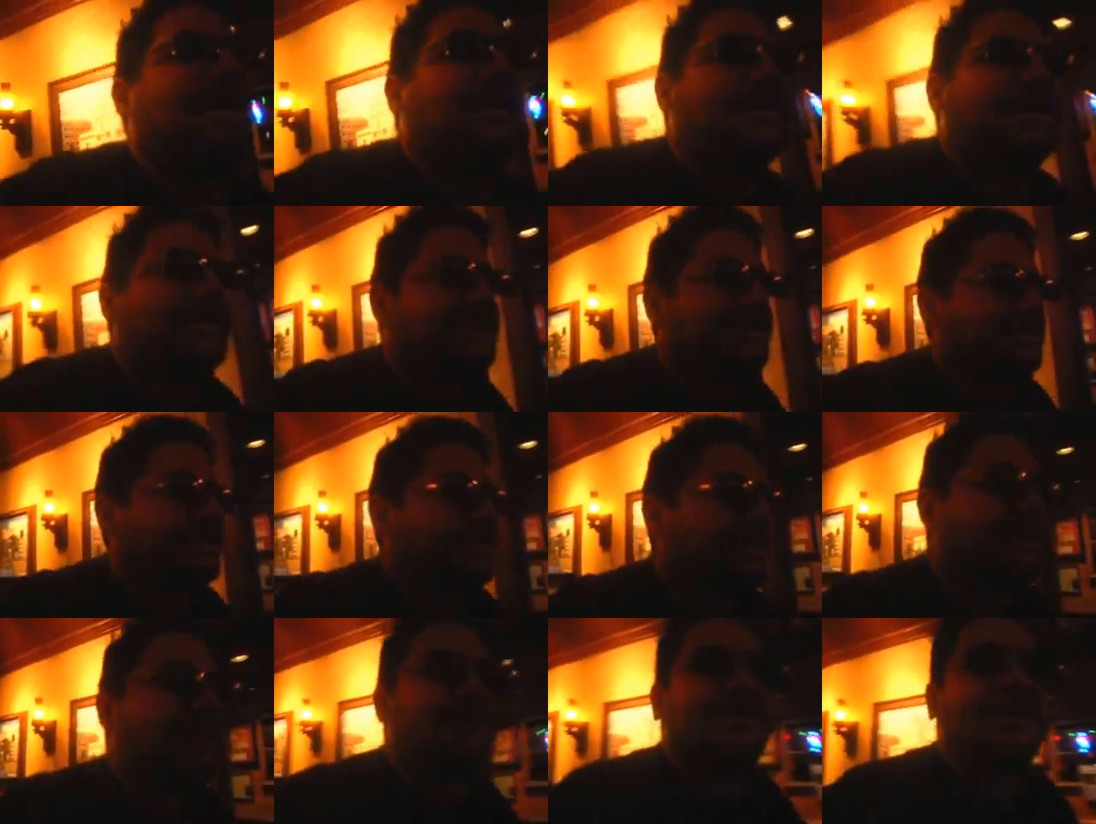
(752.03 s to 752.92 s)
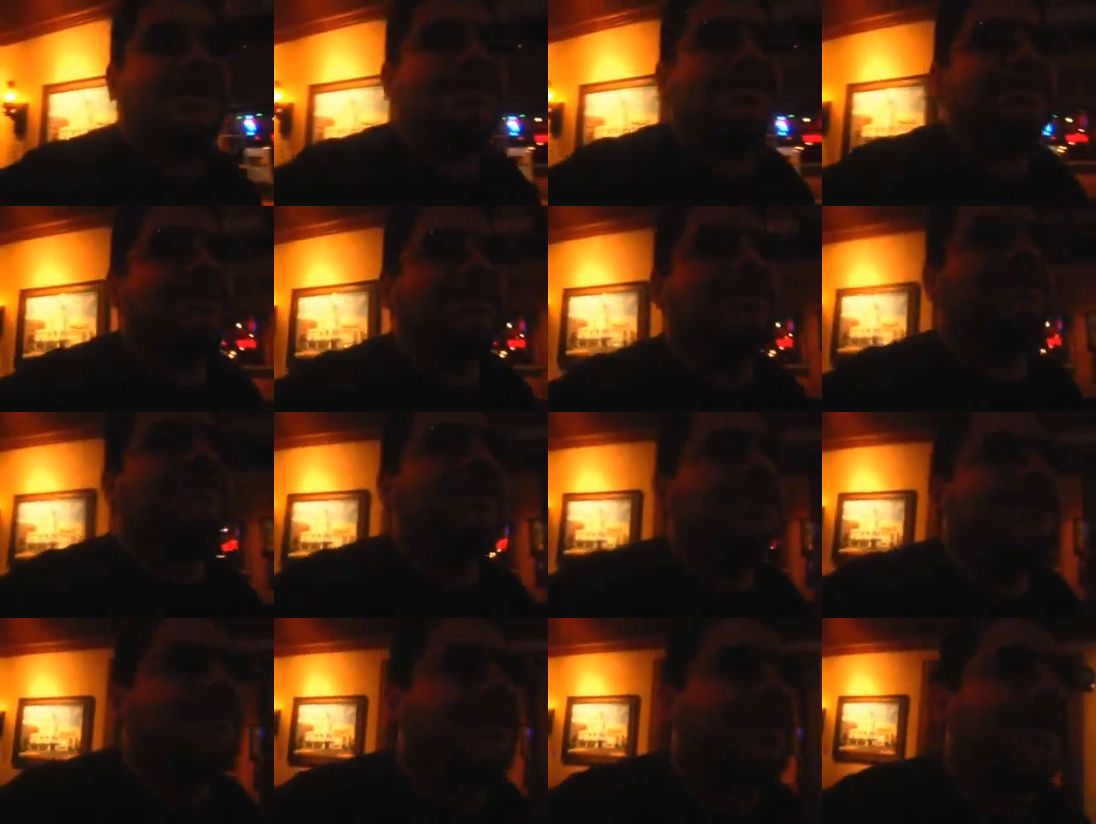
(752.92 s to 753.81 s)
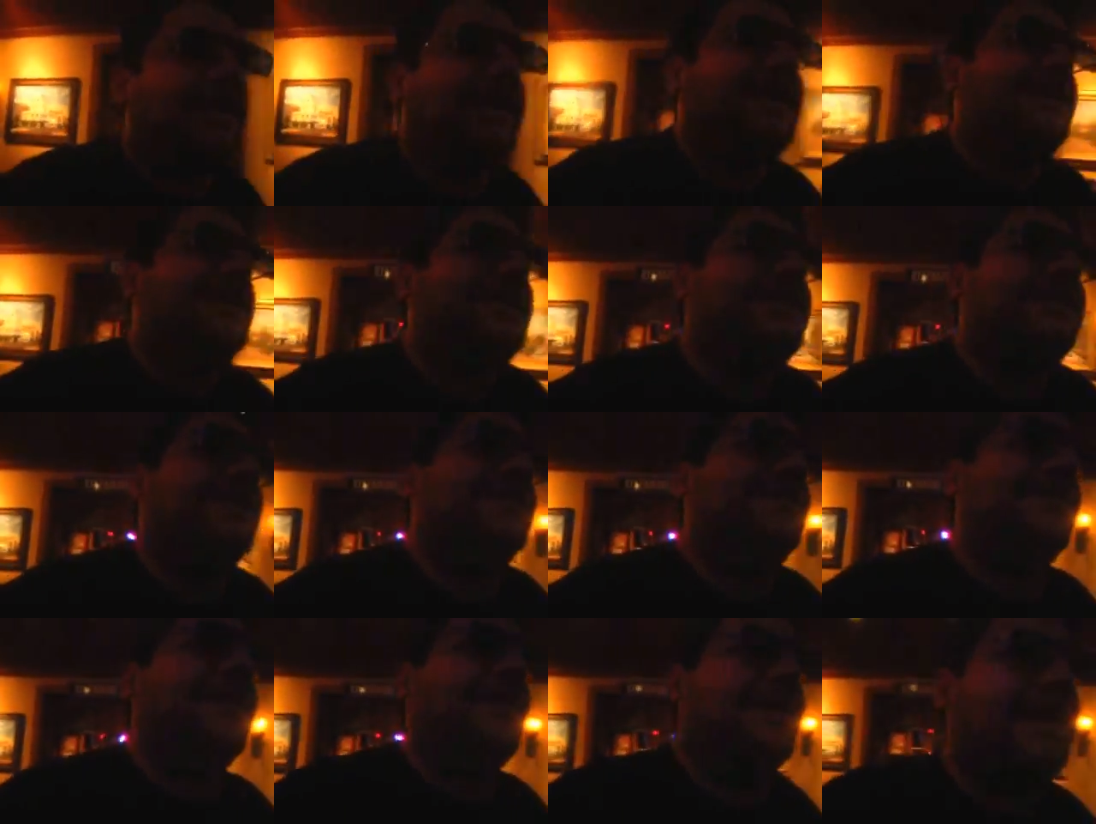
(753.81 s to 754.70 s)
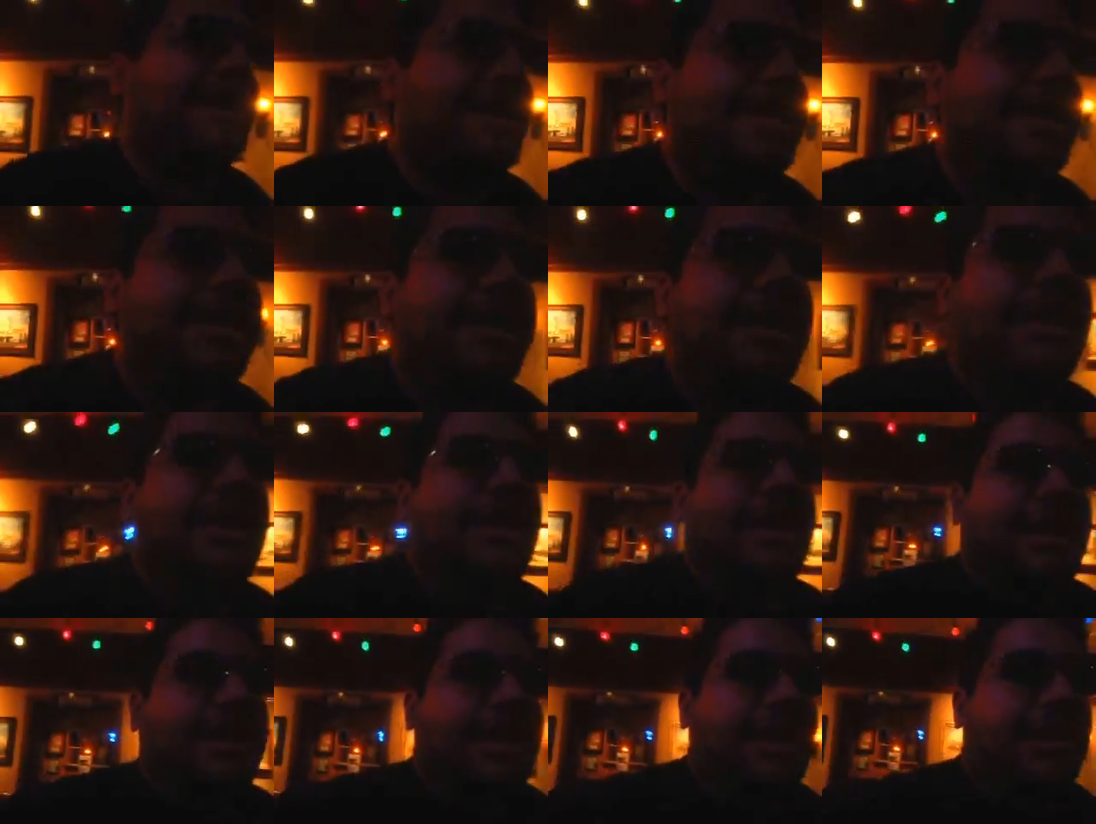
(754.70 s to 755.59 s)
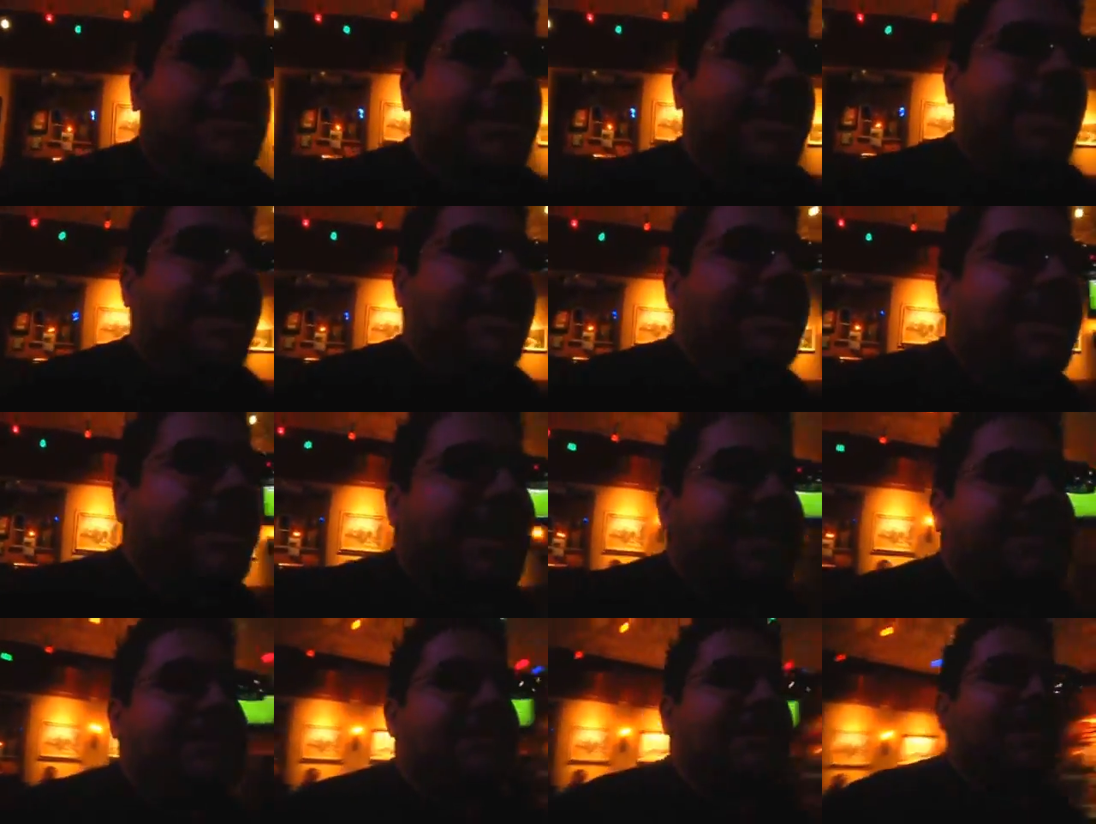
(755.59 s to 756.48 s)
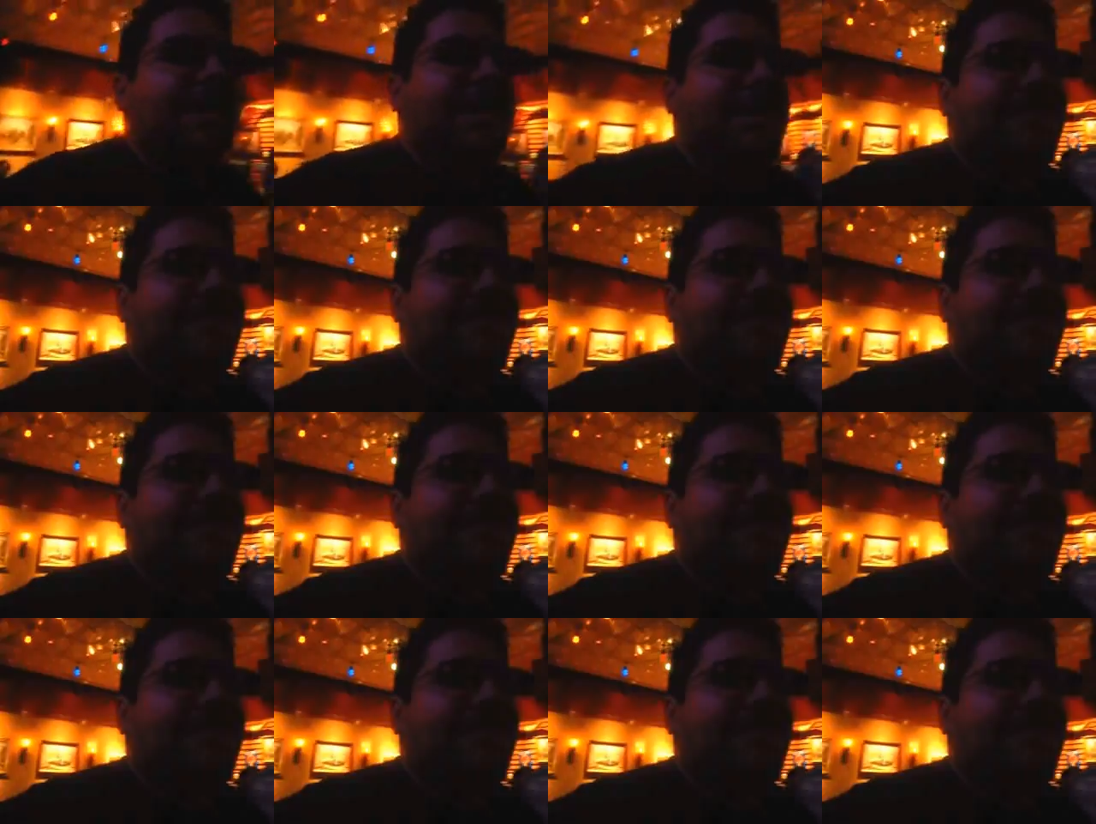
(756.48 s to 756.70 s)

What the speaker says: No face is visible, so there are no lips to read.